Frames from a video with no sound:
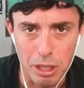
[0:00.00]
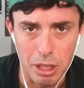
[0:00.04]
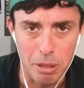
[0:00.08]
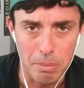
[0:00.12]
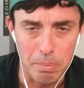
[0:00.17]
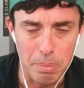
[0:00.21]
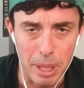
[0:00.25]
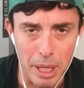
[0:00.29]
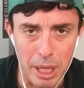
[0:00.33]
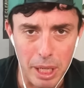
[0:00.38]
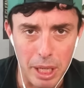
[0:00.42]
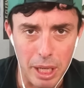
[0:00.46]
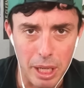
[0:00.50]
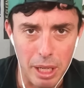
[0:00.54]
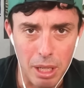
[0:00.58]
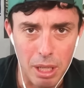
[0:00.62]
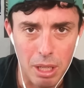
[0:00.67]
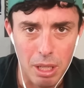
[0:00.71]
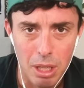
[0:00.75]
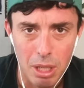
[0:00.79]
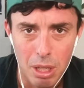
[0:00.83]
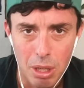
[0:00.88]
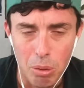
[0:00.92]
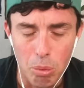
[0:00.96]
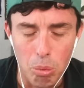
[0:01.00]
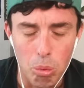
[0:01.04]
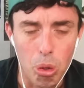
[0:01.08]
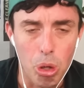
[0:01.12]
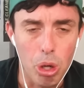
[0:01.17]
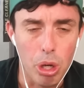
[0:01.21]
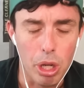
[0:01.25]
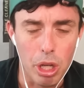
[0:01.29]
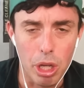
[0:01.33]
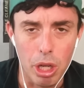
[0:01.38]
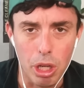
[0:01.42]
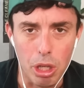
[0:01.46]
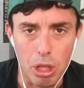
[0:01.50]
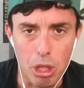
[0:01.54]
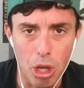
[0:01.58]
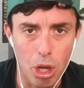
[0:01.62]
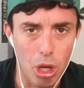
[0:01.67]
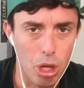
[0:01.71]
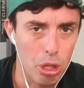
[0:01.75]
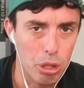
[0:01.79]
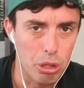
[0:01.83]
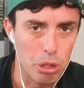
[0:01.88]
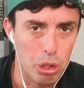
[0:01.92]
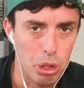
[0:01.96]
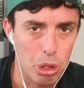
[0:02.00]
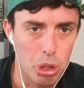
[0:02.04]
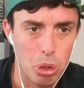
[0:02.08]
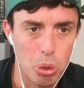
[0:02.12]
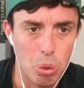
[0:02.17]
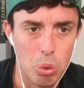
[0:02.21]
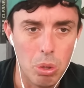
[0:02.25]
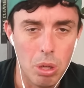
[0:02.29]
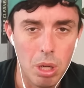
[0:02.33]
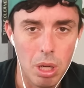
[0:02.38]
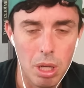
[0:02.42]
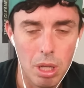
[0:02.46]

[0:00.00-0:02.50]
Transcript: debating, we're gonna call you."